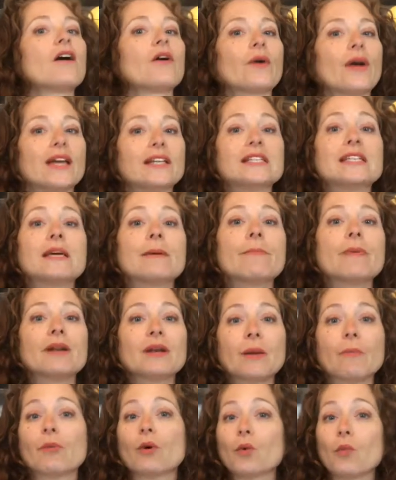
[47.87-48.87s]
Okay, tip
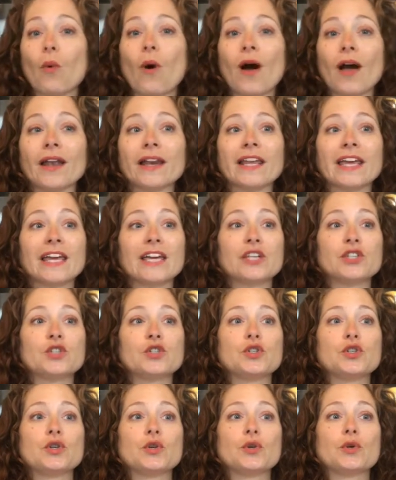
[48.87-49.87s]
number 1
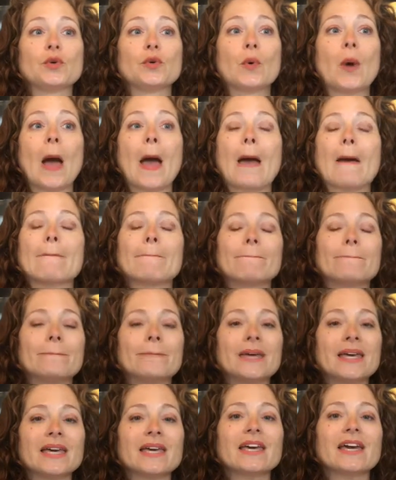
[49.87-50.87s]
is to
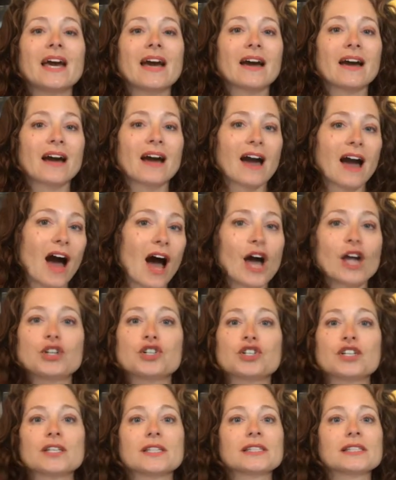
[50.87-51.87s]
be
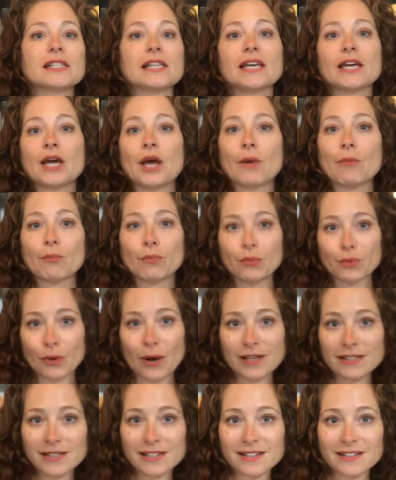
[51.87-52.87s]
consciously
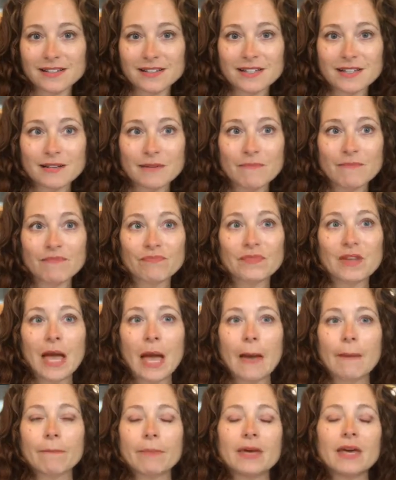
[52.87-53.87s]
present.
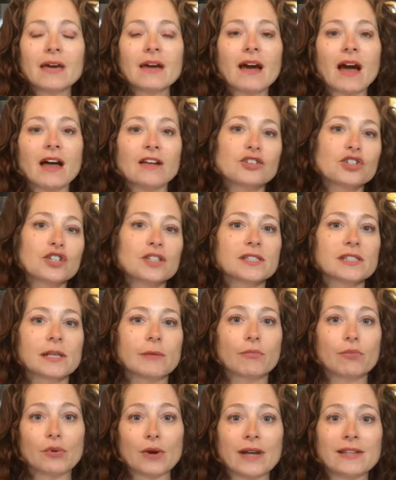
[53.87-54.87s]
Being
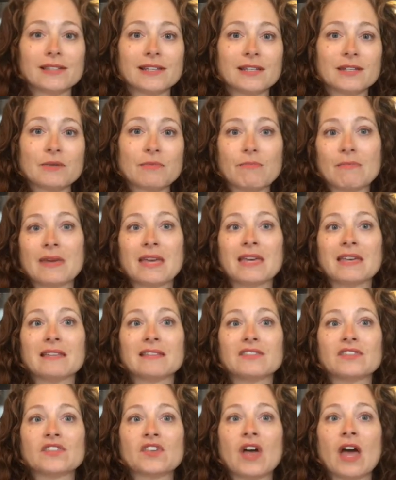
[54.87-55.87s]
consciously present
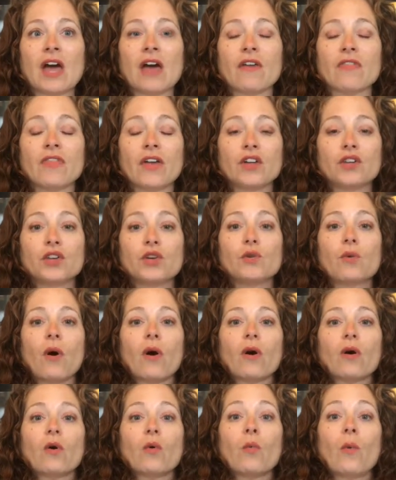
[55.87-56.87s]
means that you
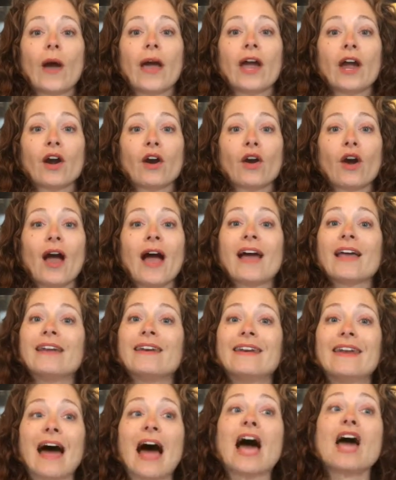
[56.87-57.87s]
are aware
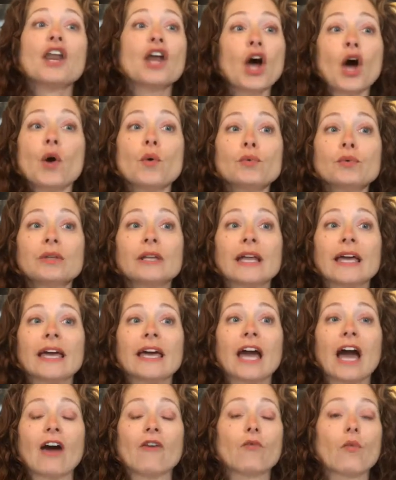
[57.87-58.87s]
not
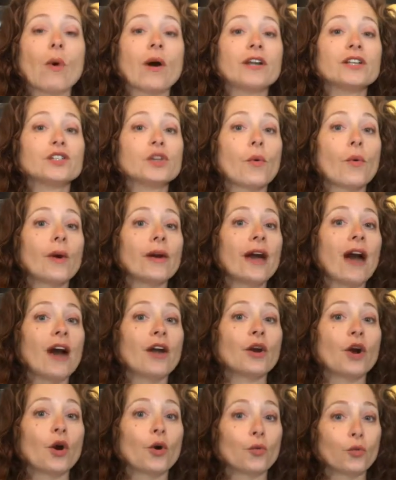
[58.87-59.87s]
only of what is going
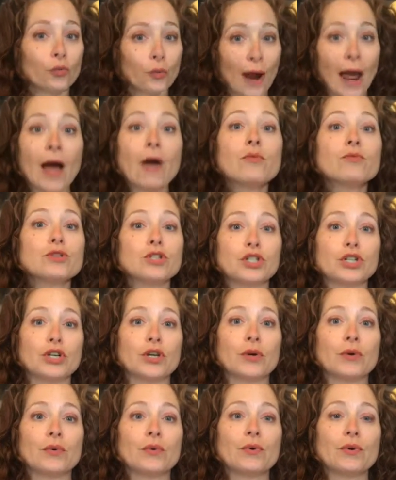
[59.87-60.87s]
on around
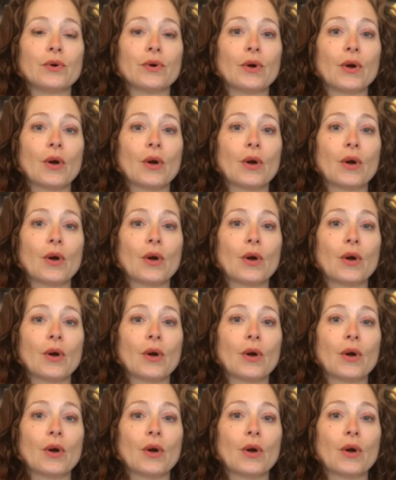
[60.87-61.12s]
you,